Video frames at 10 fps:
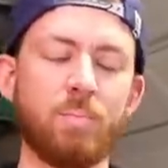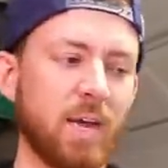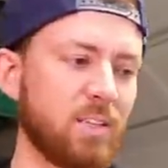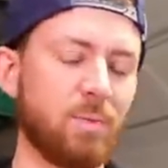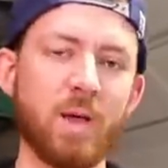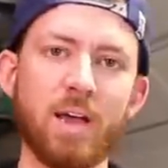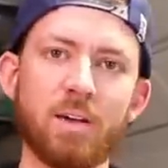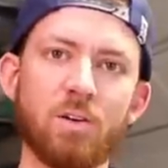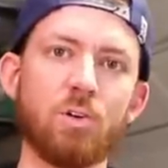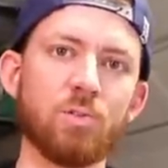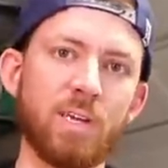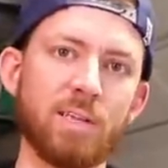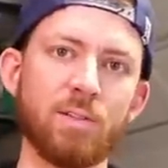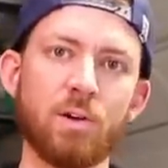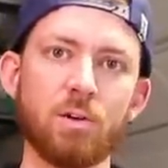back to back all
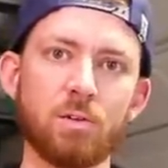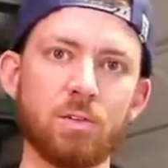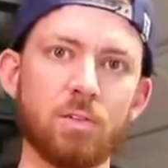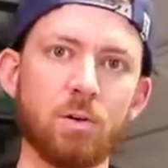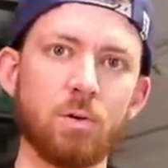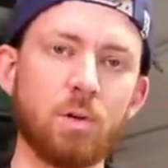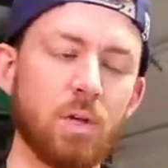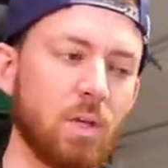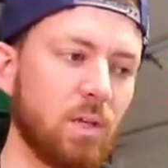day long. So